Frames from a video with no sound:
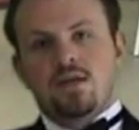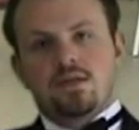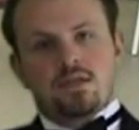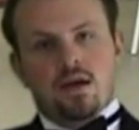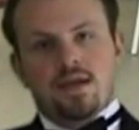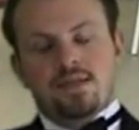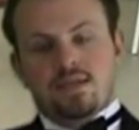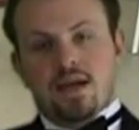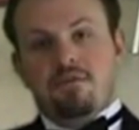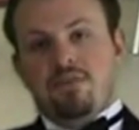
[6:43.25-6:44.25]

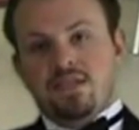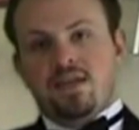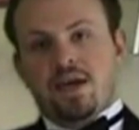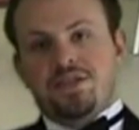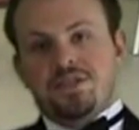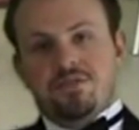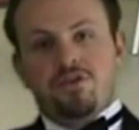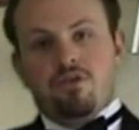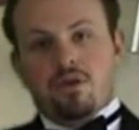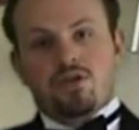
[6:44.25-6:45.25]
signs and investigations of
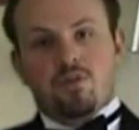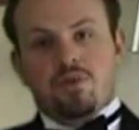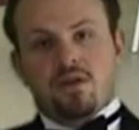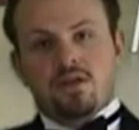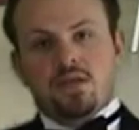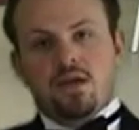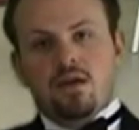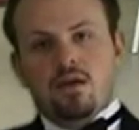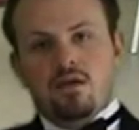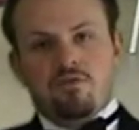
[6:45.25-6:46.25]
neurological pathology,
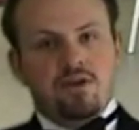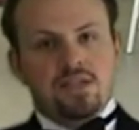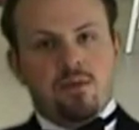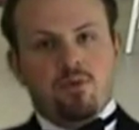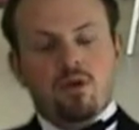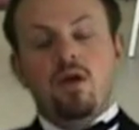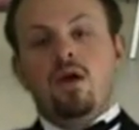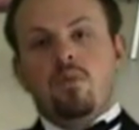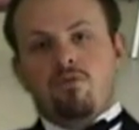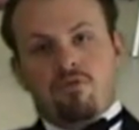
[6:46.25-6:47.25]
for example,
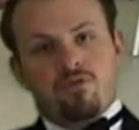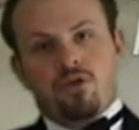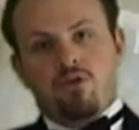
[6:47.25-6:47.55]
peripheral